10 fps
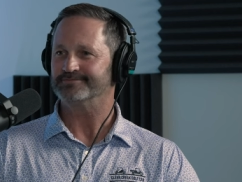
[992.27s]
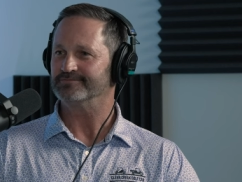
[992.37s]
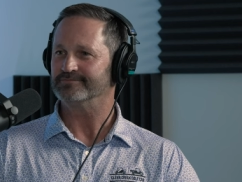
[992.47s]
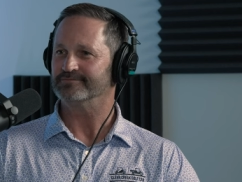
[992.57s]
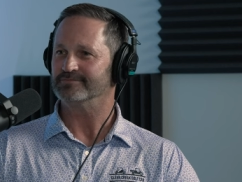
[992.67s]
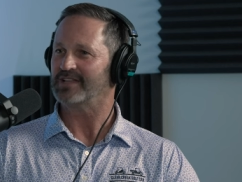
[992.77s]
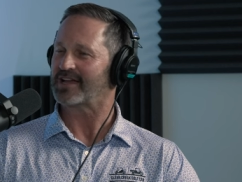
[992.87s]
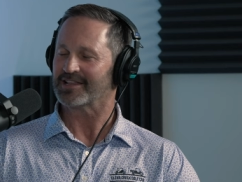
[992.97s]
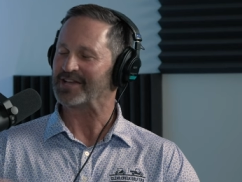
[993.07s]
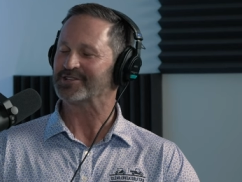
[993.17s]
Sure. Like
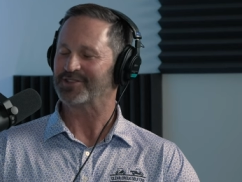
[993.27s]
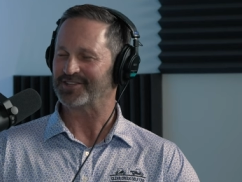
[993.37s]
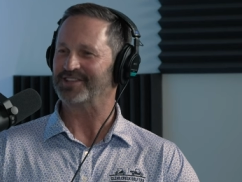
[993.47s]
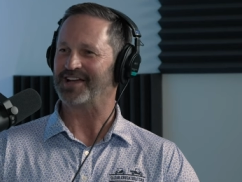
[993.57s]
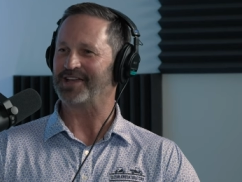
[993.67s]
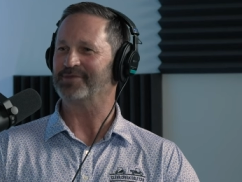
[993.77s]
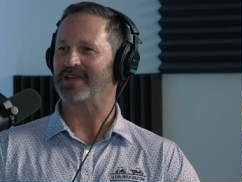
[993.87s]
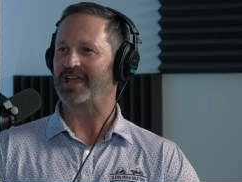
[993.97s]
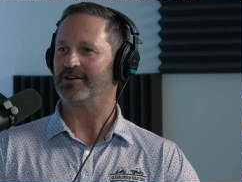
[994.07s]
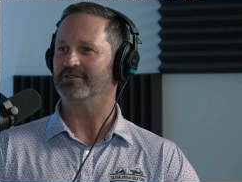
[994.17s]
I'd like to think that I am
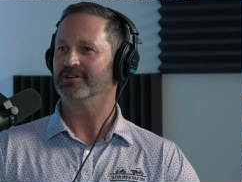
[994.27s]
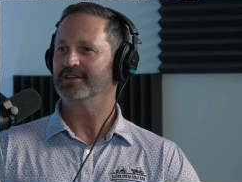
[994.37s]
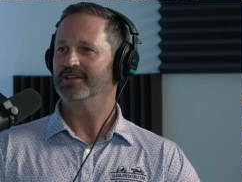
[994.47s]
now.